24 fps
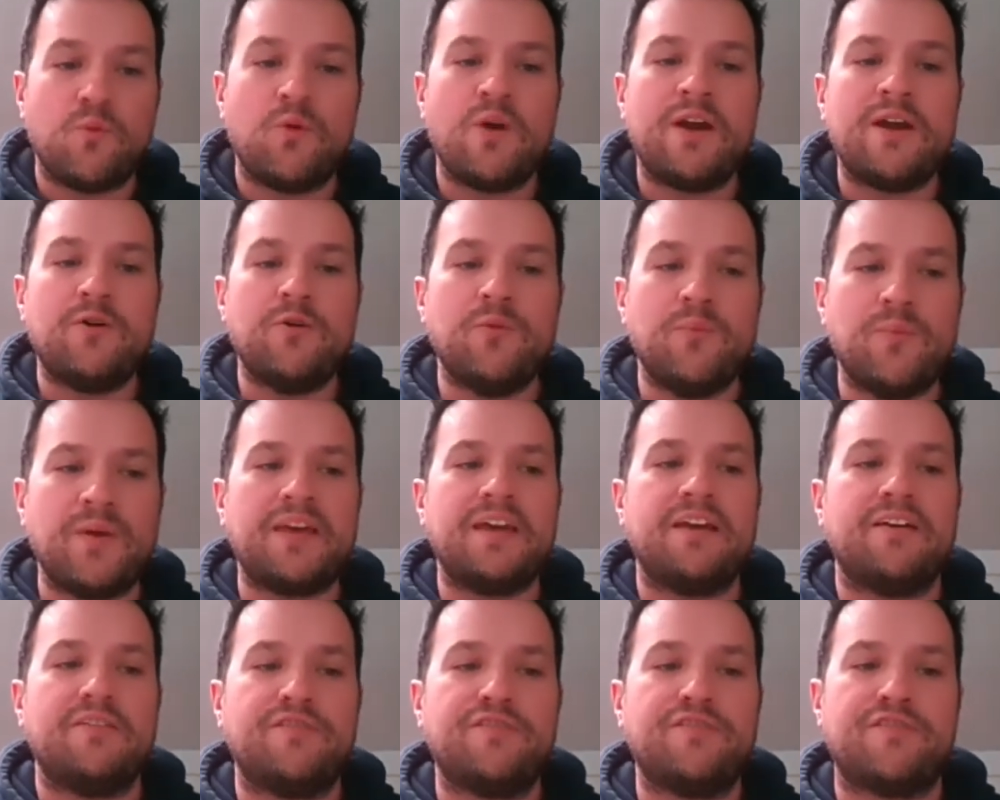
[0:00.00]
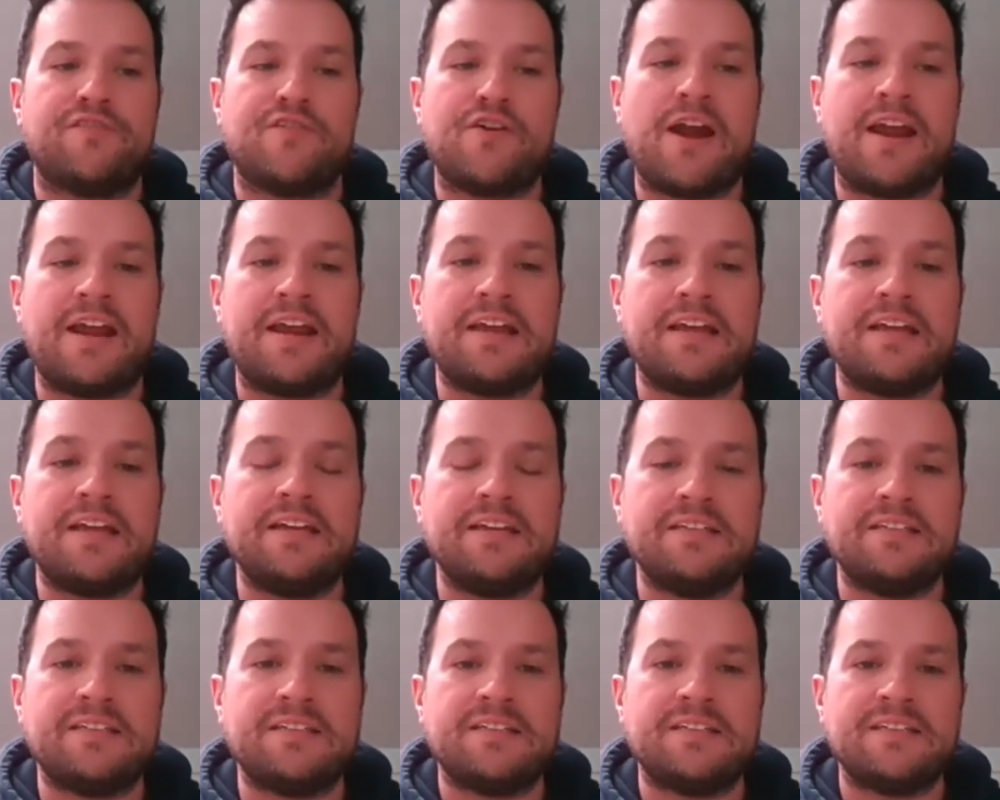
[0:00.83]
will be
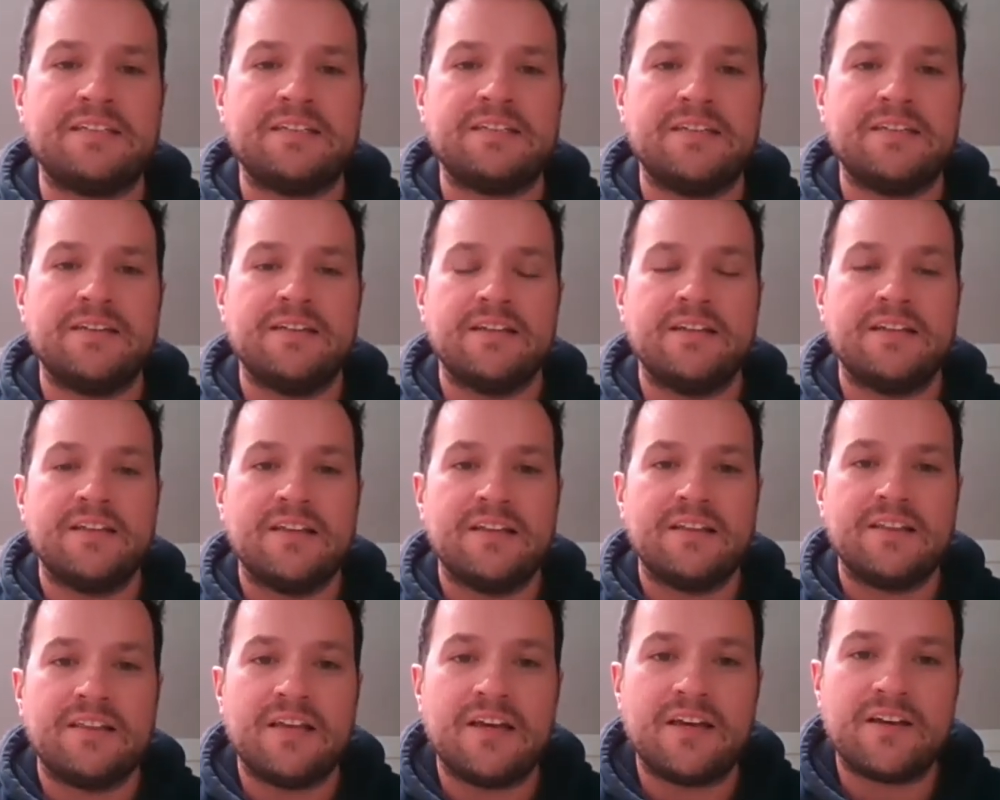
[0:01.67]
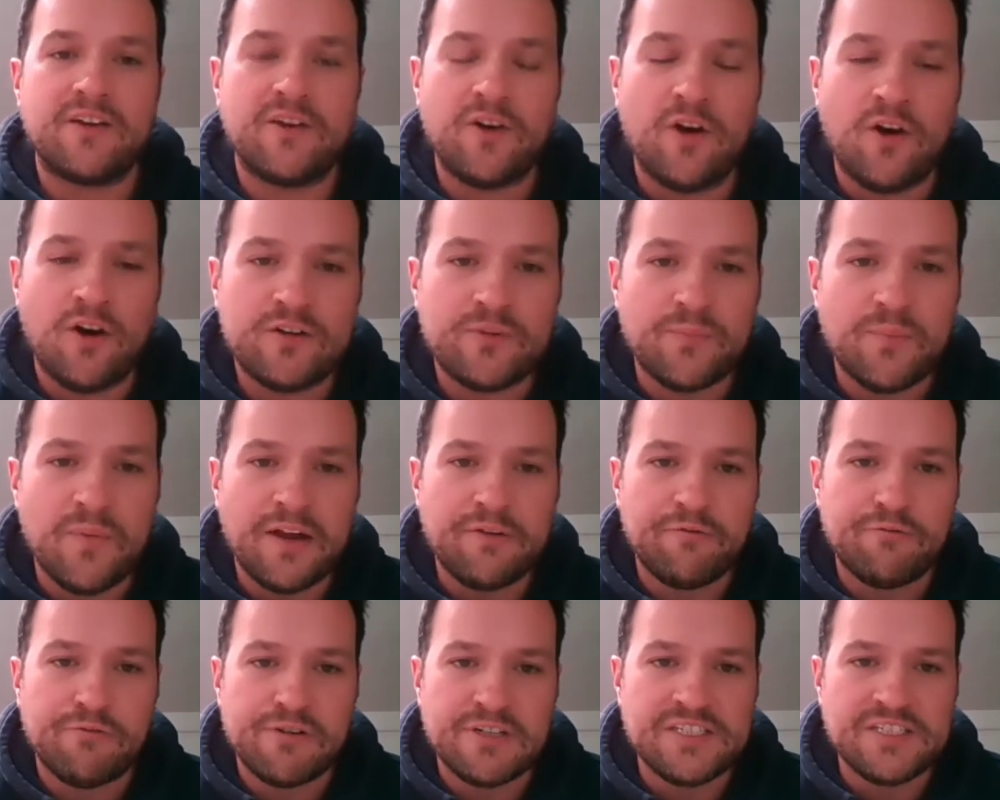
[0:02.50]
afraid that God
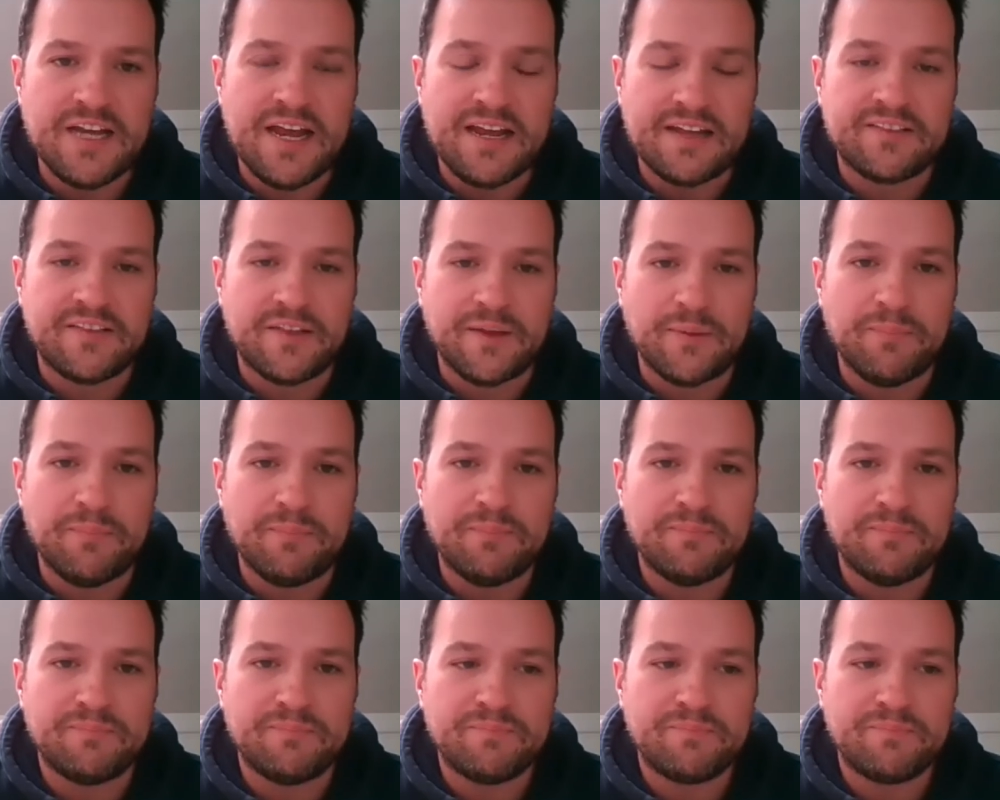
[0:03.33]
might reject them.